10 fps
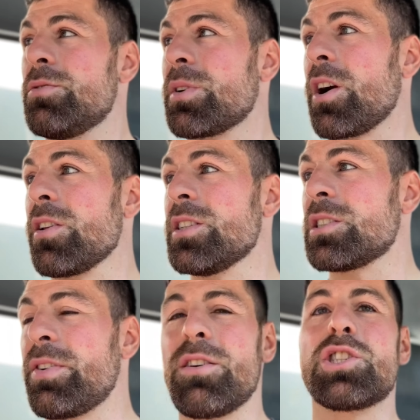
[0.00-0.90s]
regardless
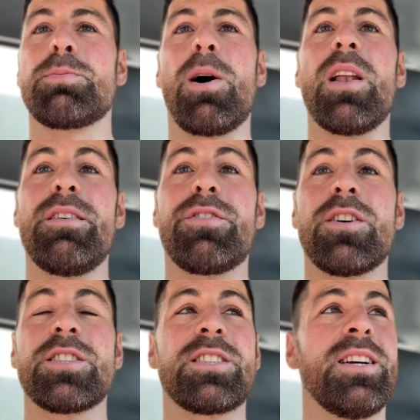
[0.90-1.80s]
of how small at
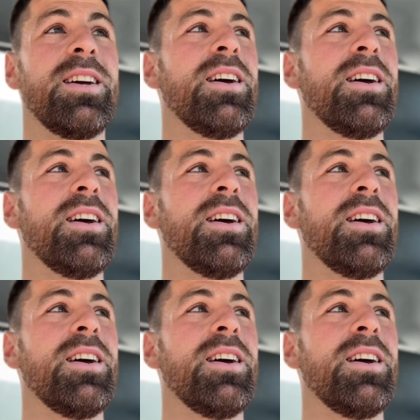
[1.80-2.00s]
first.